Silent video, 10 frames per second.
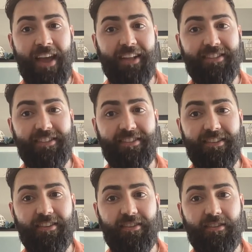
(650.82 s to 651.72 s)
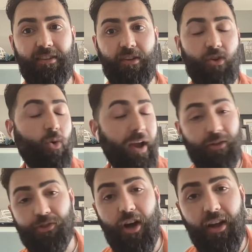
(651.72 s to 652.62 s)
that's
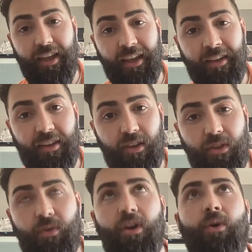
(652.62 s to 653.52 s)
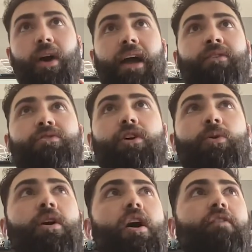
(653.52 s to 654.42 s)
quite shocking, you know? And
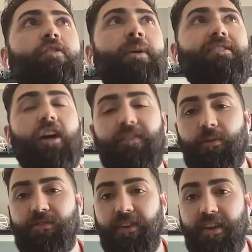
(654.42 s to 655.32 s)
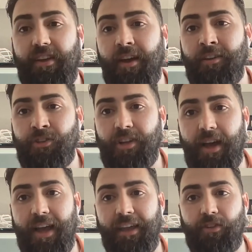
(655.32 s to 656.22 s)
so for myself, I was very gun
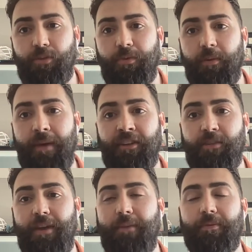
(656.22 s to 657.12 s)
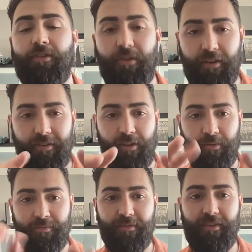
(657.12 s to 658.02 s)
shy to put pen to paper or,
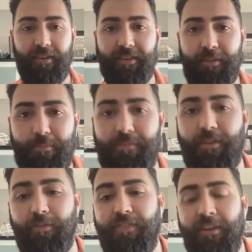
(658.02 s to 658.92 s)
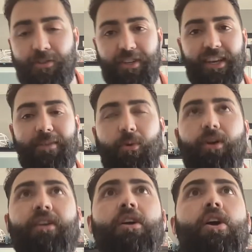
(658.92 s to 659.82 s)
you know, fingers to
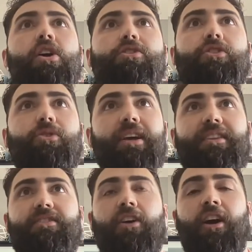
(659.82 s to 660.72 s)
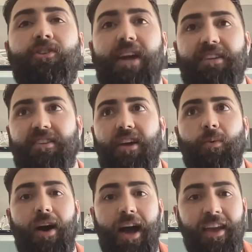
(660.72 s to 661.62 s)
keyboard to create these contracts. I thought,
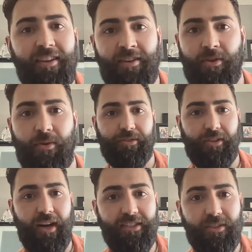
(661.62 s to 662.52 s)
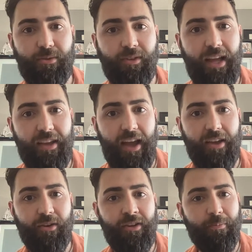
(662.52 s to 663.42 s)
well, I didn't law school. Like I
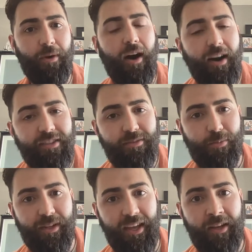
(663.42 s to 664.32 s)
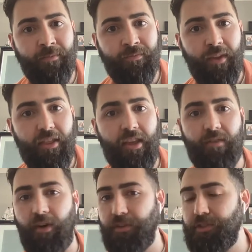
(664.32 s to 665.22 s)
couldn't possibly think
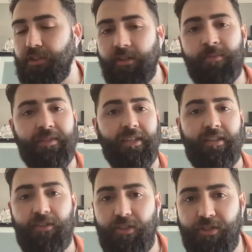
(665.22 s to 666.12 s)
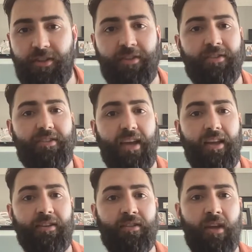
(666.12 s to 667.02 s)
of all the terms and conditions
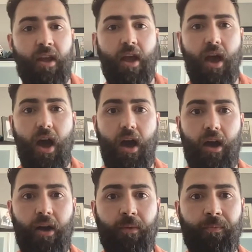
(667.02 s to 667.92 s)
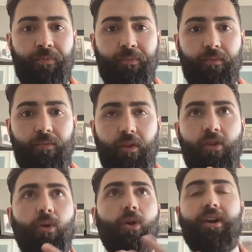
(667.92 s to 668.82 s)
and,
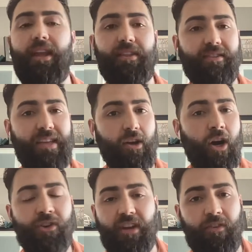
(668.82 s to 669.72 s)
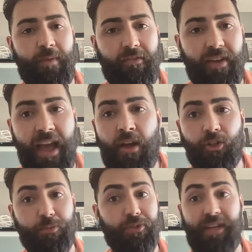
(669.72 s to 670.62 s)
you know, look at this contract from every angle
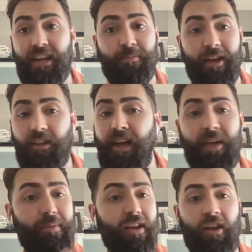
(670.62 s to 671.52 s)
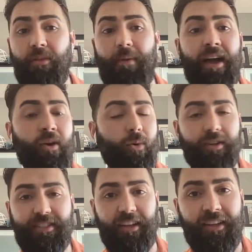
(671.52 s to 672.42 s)
to protect my client, be it on the buying
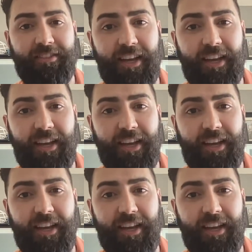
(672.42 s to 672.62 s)
or selling